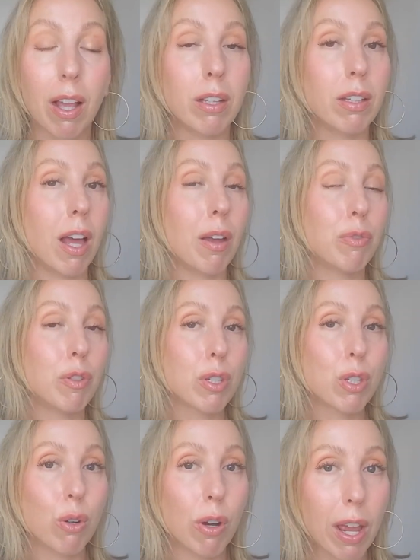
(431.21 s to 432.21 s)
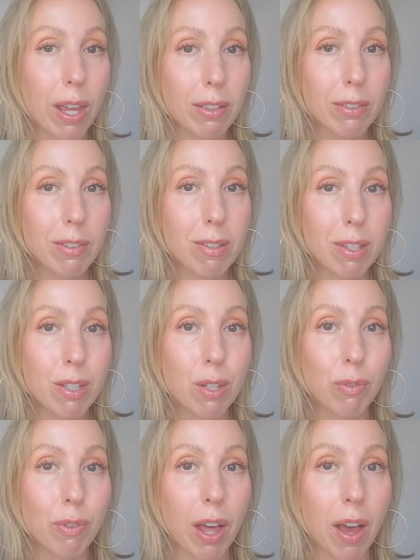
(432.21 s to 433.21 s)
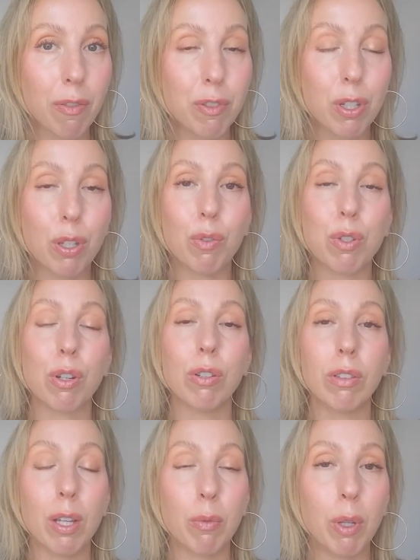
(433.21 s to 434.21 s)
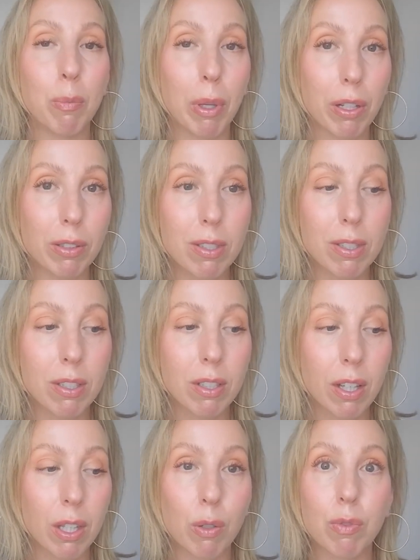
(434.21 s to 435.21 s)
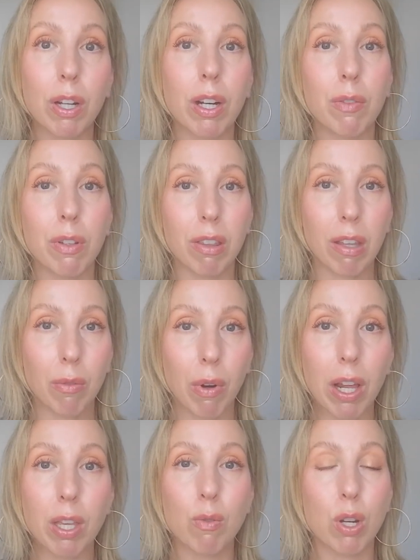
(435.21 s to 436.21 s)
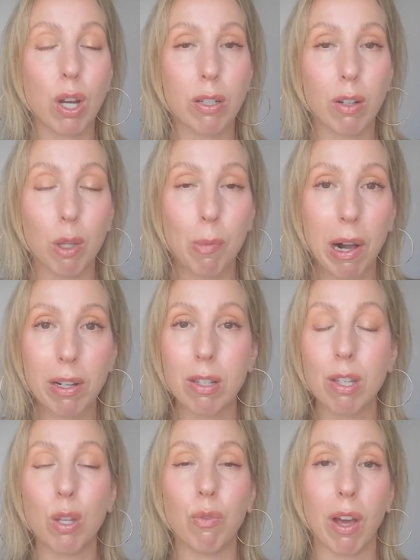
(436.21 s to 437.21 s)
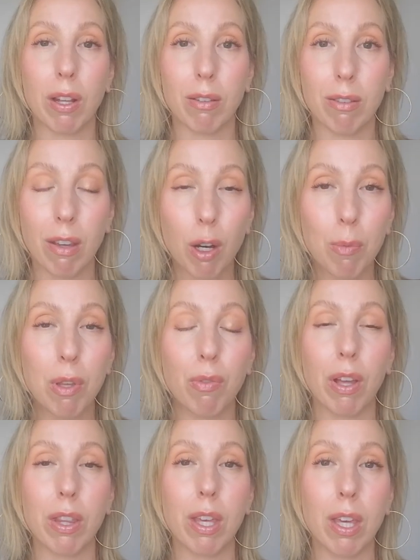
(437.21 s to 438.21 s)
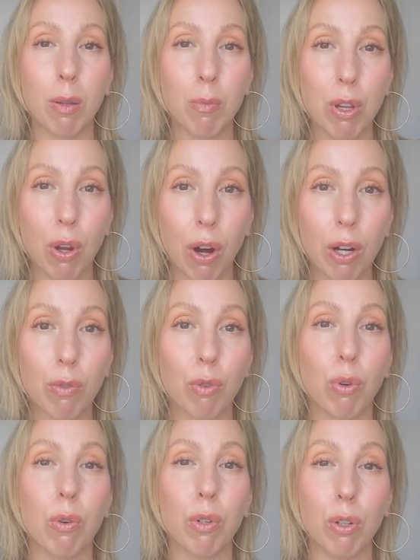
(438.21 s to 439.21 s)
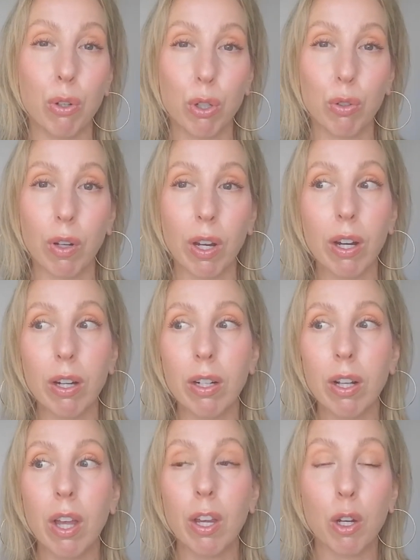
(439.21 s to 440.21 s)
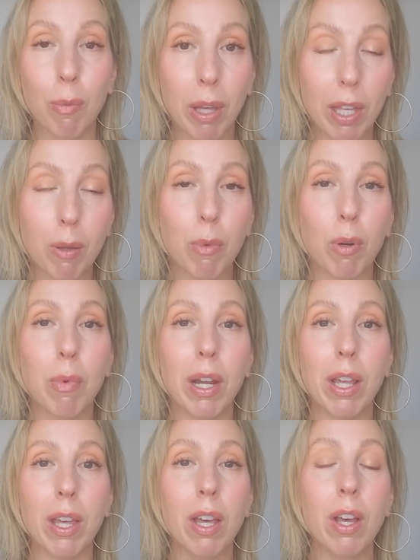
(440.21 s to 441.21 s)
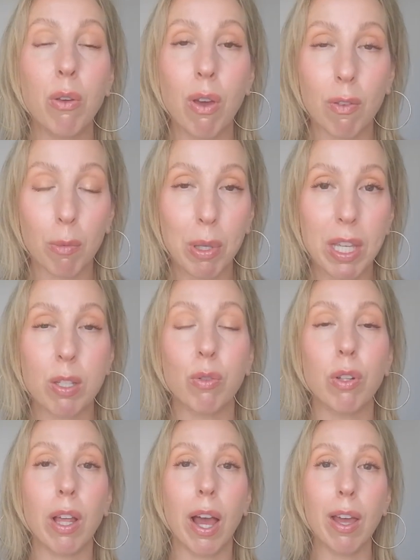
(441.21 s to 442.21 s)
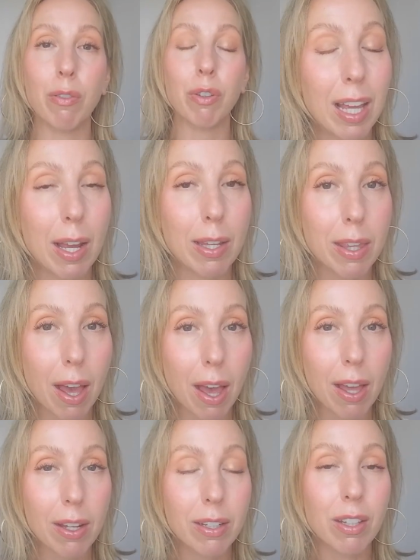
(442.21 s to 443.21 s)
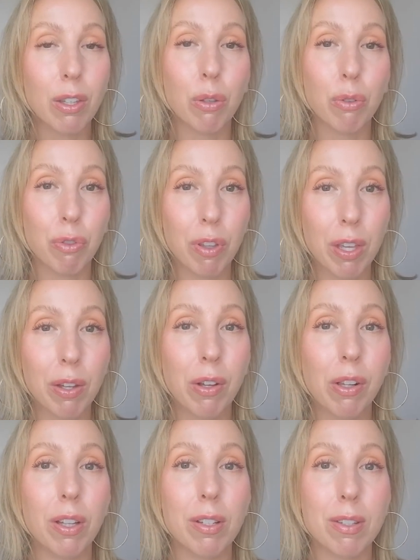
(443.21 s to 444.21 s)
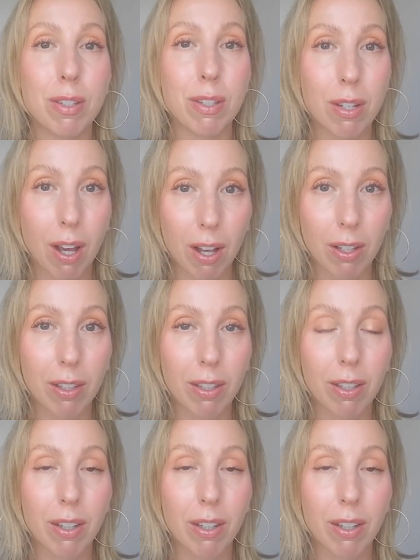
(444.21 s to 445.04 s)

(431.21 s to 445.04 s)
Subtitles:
Life looks great since you've left. You've certainly rebuilt. You've done everything right. You've checked all the boxes. You've had the therapy. You've had the EMDR. You've grown in your career. You're making more money. You have a peaceful life. And yet you feel stuck.